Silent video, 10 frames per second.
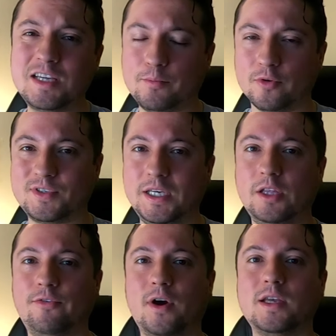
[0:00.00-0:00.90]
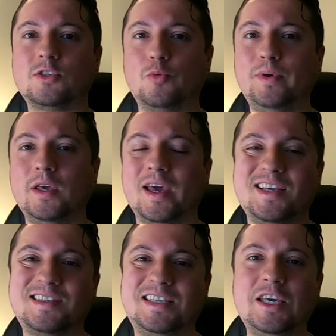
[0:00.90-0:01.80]
of Seedify is to be a
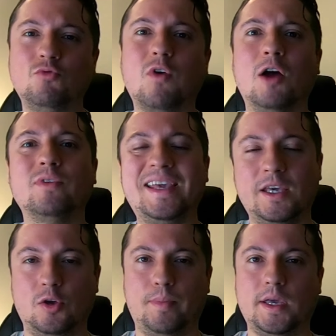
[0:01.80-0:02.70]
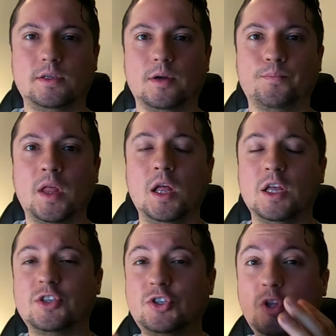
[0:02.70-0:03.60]
seed round incubator.
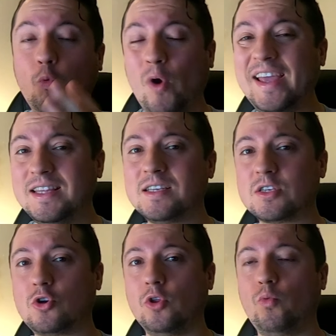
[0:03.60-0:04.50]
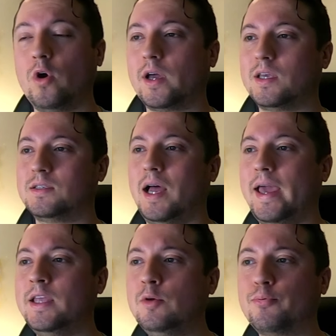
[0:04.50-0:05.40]
The way this is going to work is that
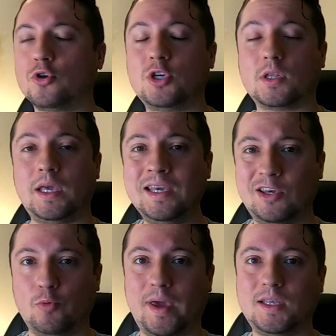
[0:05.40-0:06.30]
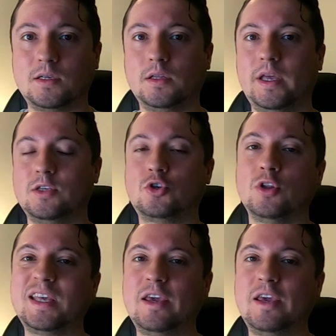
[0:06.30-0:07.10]
any project incubated is going to give